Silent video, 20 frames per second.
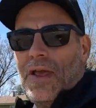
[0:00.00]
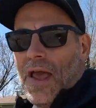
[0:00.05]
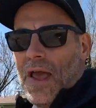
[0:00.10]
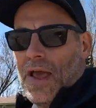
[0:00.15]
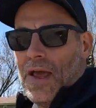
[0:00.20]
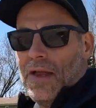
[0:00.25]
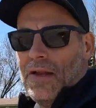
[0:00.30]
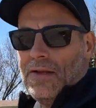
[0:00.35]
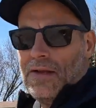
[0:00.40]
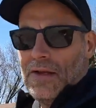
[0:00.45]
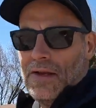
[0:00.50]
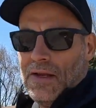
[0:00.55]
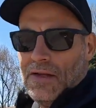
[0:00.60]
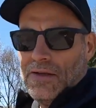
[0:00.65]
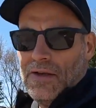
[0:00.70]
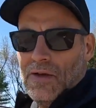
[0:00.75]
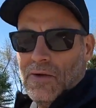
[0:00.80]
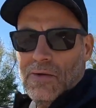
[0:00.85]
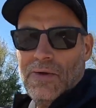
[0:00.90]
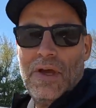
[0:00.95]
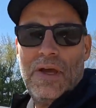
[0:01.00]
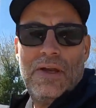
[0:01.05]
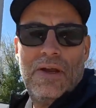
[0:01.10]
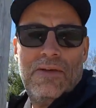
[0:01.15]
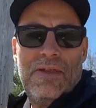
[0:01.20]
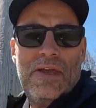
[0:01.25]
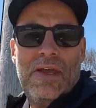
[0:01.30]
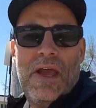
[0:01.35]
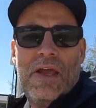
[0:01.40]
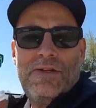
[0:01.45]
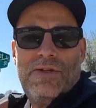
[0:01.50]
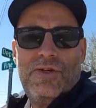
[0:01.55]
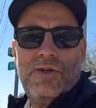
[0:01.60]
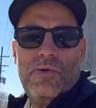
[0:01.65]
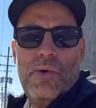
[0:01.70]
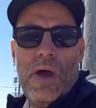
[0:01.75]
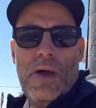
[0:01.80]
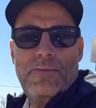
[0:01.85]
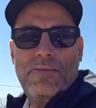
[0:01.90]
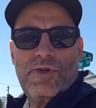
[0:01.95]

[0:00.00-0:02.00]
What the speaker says: end in Union of the H.U.M.